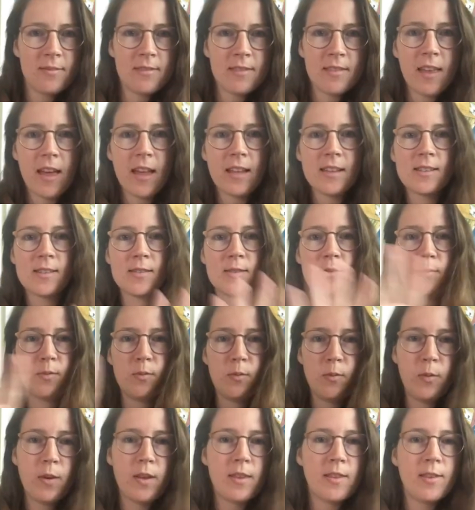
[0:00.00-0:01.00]
that's
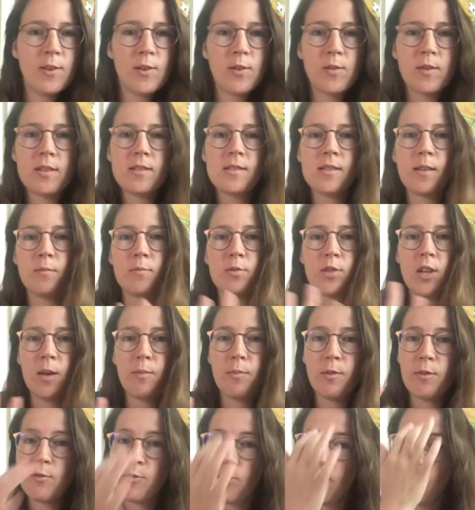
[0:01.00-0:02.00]
with you in some
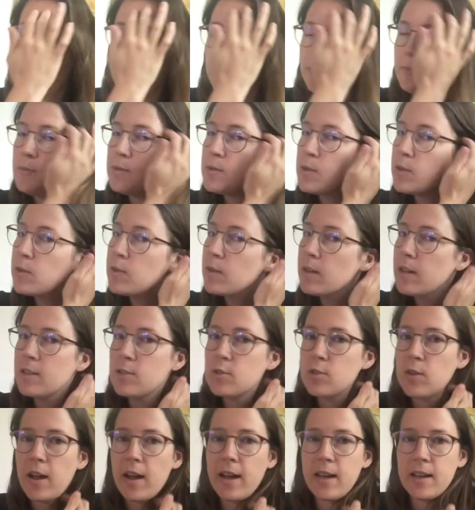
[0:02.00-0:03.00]
shape or form, so you can
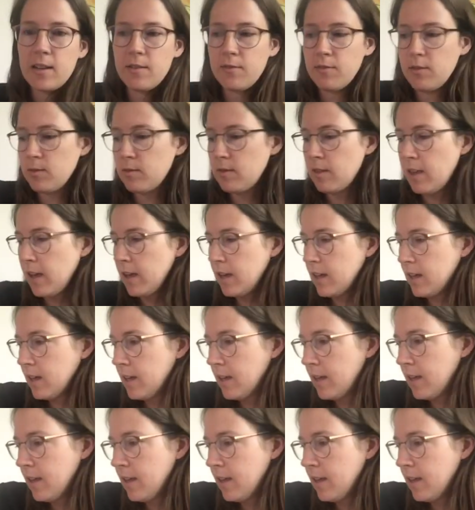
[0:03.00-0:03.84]
try it if you'd like.